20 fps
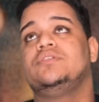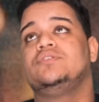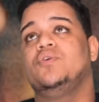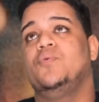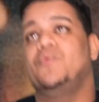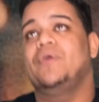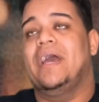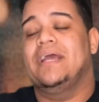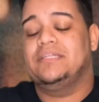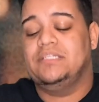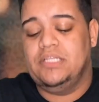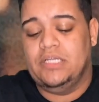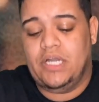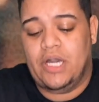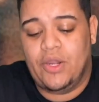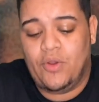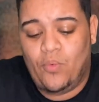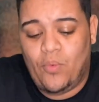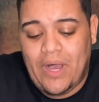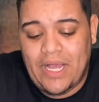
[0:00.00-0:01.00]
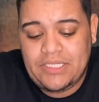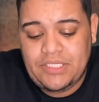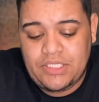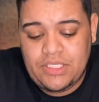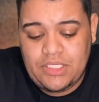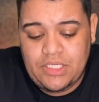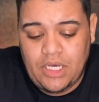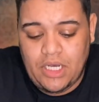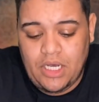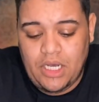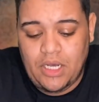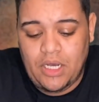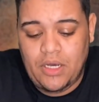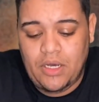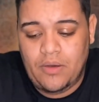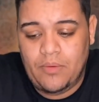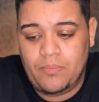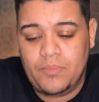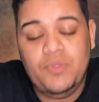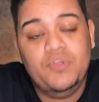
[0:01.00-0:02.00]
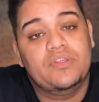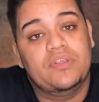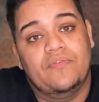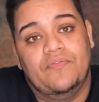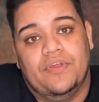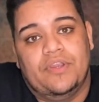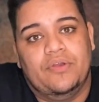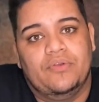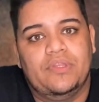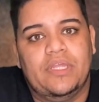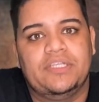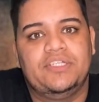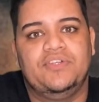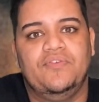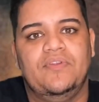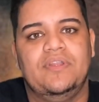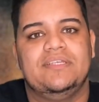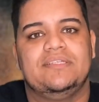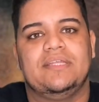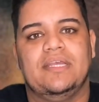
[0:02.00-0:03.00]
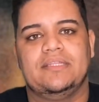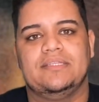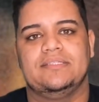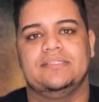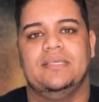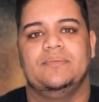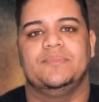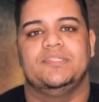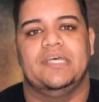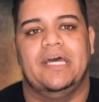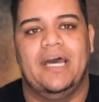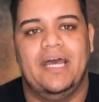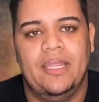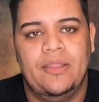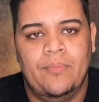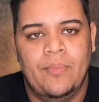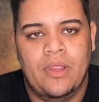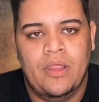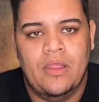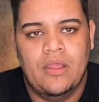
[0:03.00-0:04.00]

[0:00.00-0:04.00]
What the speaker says: So we're actually gonna watch the music video that she released at the same time.